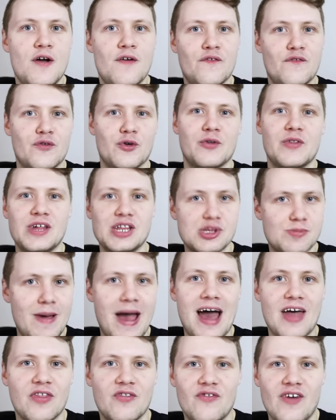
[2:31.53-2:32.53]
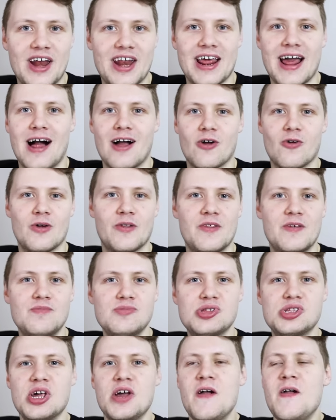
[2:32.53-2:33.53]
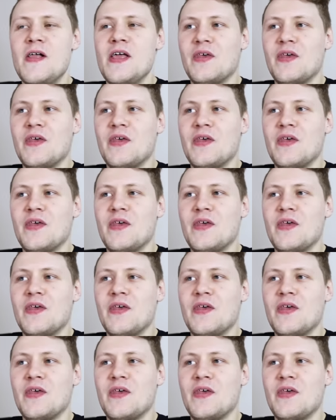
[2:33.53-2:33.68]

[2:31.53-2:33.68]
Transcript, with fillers: for these pathfinding algorithms.